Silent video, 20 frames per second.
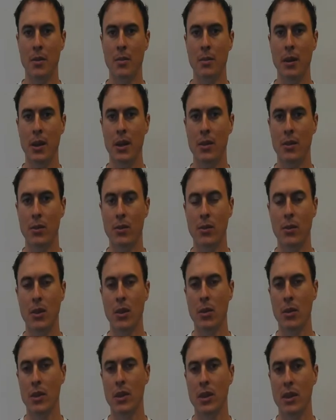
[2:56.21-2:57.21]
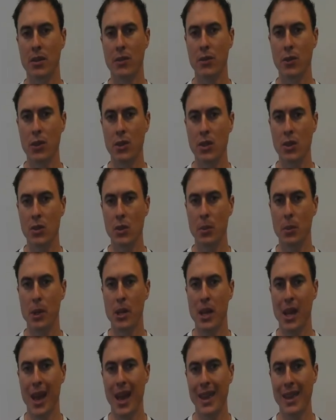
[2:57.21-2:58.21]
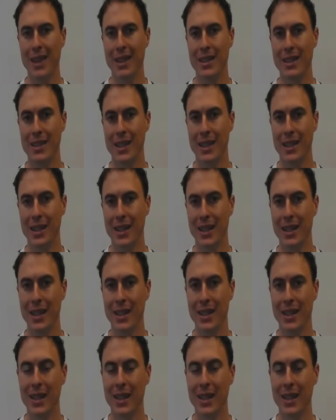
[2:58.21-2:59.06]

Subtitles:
but with the forces we're putting our athletes under